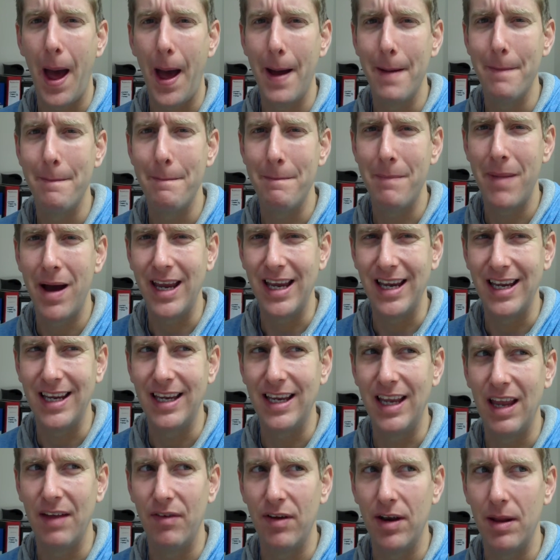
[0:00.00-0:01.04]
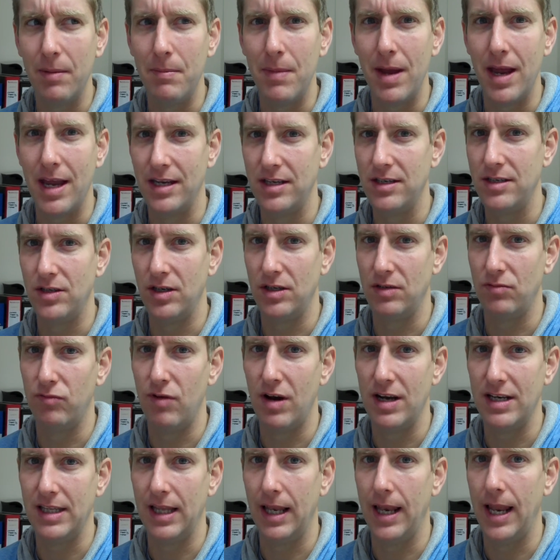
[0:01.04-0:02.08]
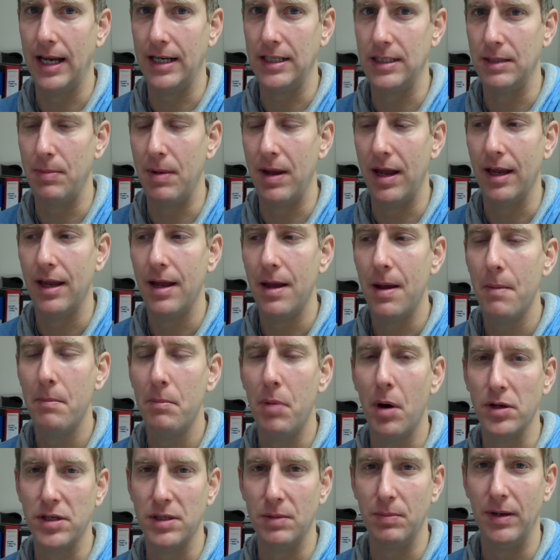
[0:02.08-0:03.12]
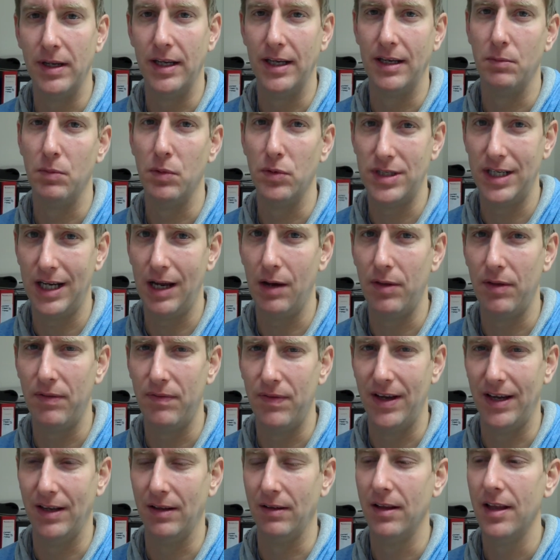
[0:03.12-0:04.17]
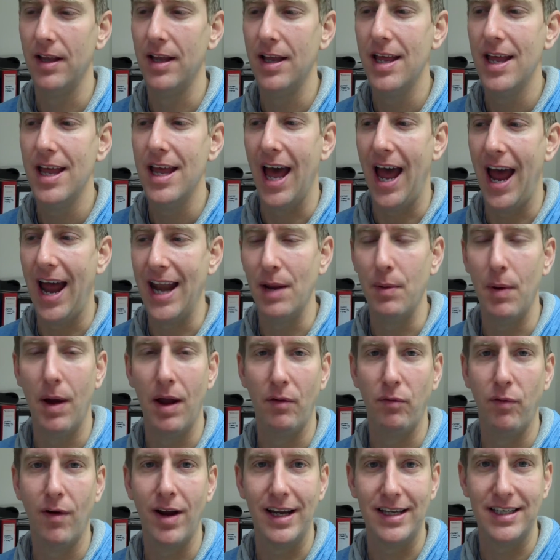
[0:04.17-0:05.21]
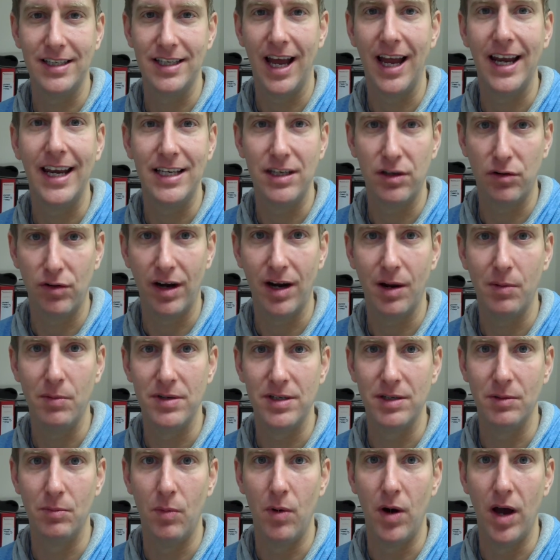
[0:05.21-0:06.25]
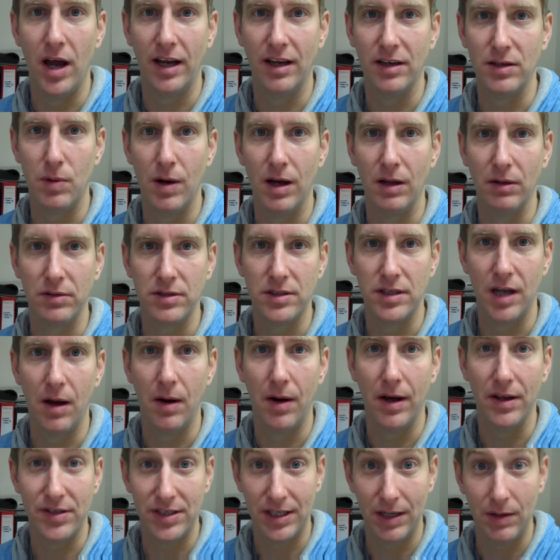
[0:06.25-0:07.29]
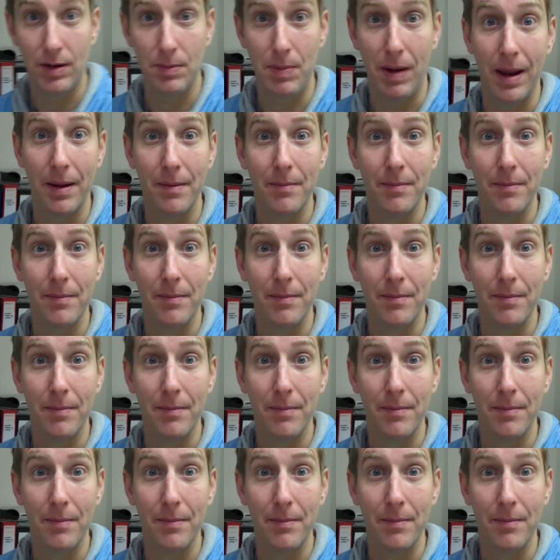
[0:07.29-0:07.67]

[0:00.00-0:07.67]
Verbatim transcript: I might give it a miss, just rest the legs a bit, possibly. We'll see how they feel. Anyway, right, I need to crack on with some work as well, so I'll see you in a bit.